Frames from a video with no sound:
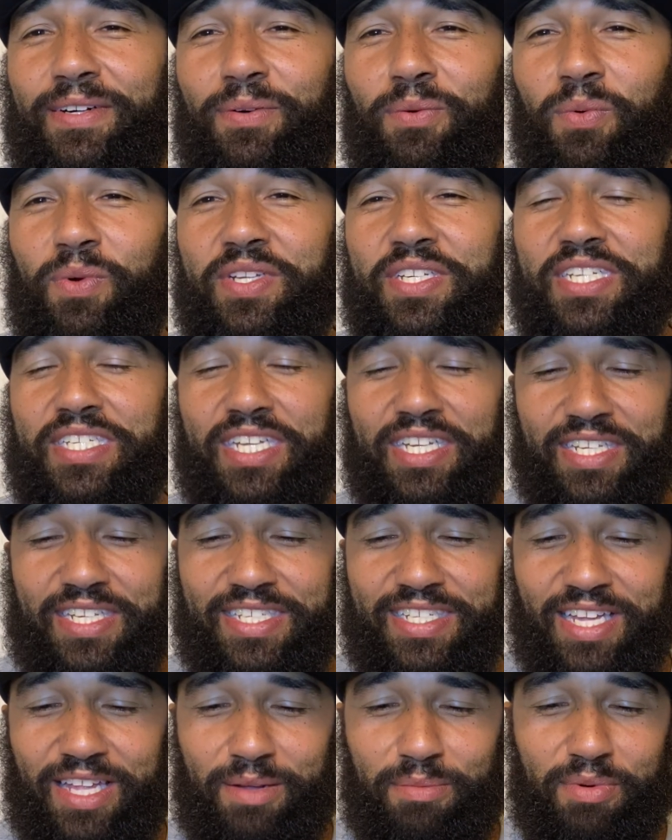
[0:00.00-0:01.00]
we just get to
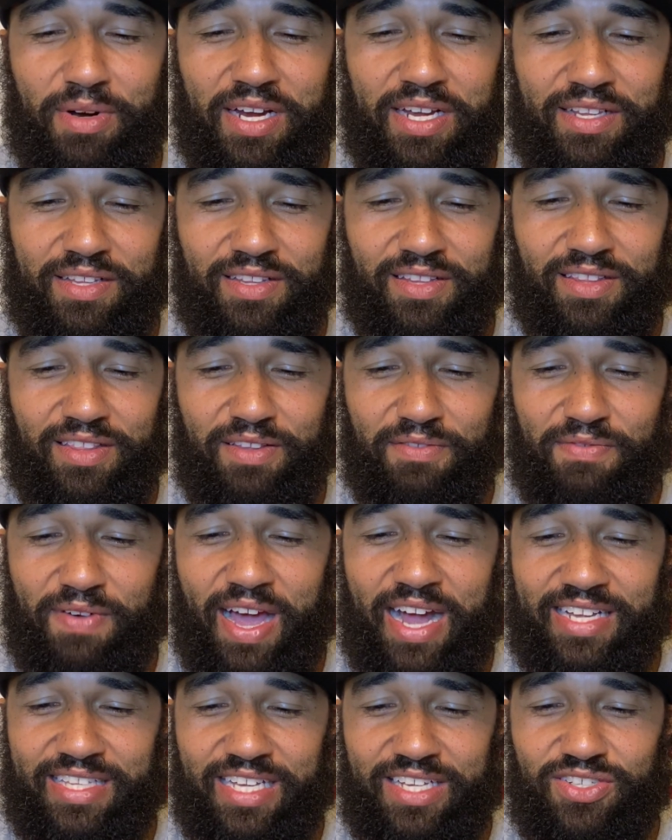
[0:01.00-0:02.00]
celebrate the
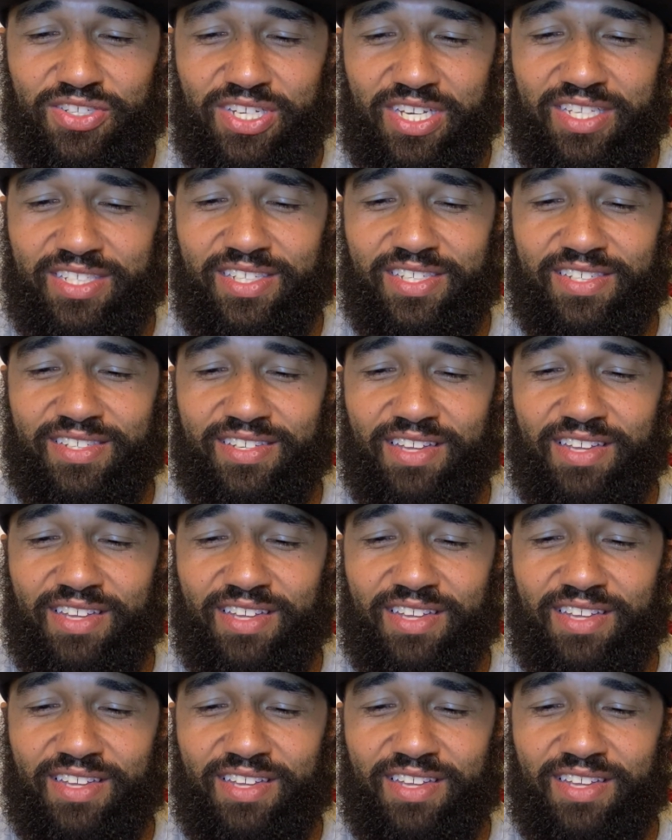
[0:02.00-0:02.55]
fact that Jesus